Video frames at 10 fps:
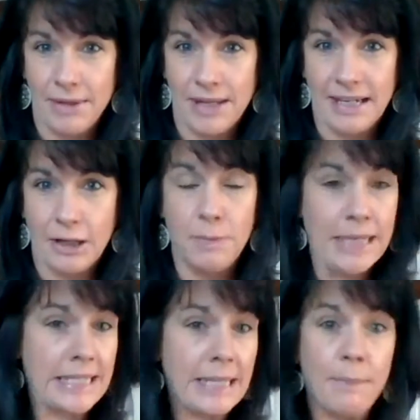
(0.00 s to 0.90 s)
It could
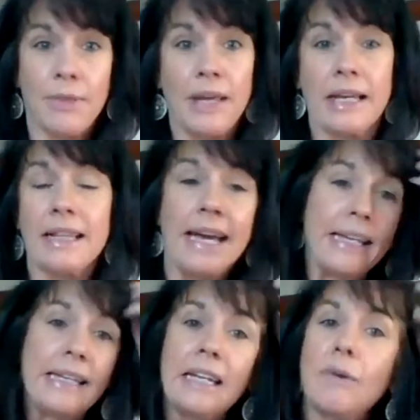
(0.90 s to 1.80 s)
be a simple thing
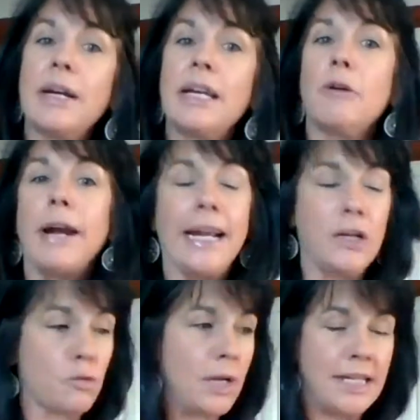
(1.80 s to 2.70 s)
like, you know, in a
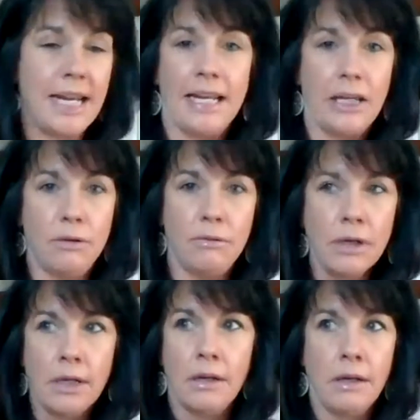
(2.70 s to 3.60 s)
rage one day you
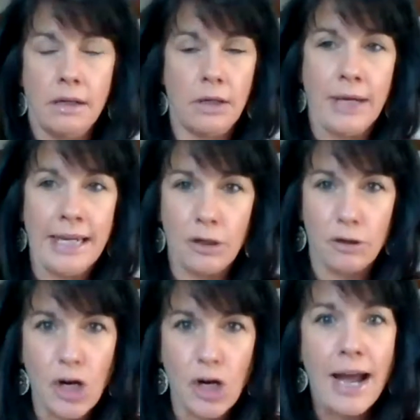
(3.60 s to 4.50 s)
hit your
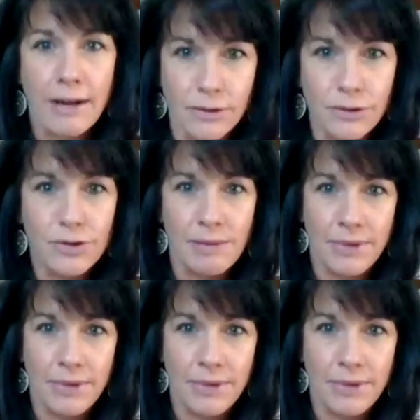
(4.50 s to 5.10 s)
child or something,